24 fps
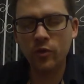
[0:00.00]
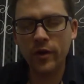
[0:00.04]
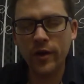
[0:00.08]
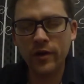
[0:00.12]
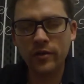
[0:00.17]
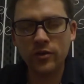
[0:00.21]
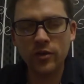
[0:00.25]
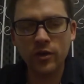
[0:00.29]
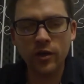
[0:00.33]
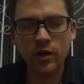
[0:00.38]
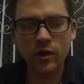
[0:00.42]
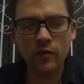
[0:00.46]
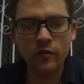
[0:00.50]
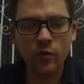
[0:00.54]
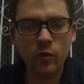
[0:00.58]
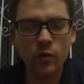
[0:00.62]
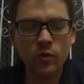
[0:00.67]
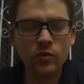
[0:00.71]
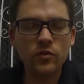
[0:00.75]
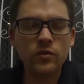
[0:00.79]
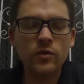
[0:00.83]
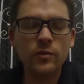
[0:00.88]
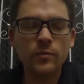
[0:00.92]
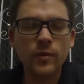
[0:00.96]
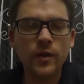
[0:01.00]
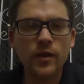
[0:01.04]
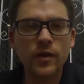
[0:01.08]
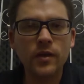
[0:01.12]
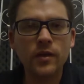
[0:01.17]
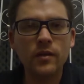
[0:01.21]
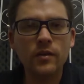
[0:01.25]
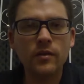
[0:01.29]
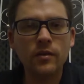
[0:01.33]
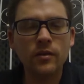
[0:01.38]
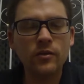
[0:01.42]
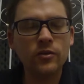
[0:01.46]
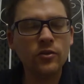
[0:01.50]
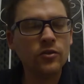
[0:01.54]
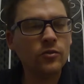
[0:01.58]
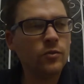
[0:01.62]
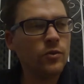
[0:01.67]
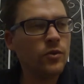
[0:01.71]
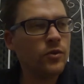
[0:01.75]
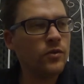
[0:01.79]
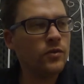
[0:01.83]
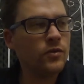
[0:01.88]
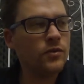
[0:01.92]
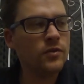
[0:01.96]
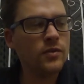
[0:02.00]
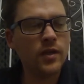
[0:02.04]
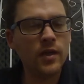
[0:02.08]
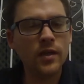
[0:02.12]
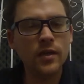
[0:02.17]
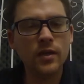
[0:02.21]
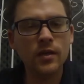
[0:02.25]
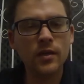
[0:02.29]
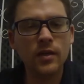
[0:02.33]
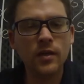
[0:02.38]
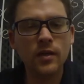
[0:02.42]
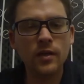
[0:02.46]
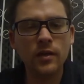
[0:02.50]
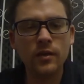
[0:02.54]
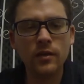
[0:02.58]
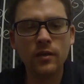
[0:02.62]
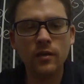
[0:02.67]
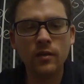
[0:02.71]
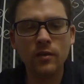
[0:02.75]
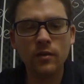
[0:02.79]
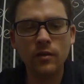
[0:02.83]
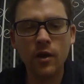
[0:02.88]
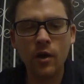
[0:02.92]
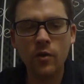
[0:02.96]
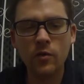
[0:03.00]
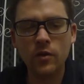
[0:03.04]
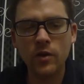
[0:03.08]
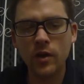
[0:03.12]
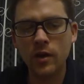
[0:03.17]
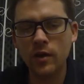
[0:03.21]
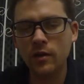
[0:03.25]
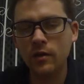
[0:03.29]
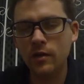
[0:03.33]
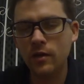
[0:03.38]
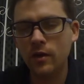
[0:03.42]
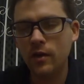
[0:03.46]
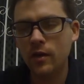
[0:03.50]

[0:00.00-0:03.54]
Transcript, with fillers: I actually go over what's in my kit, I just wanted to say uh, a little note here.